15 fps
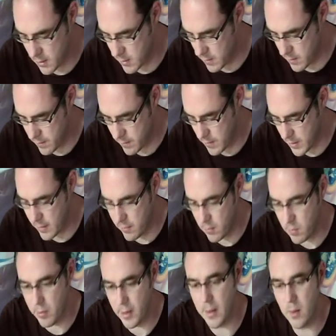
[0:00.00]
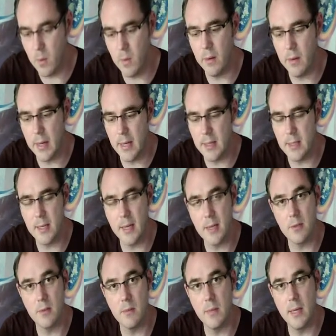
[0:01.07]
of level break where he gets an
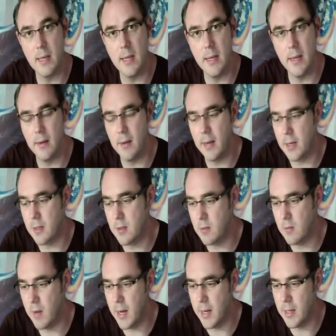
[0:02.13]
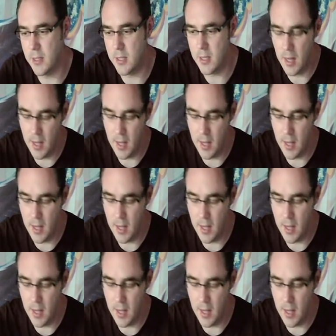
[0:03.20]
extra melee and an extra range.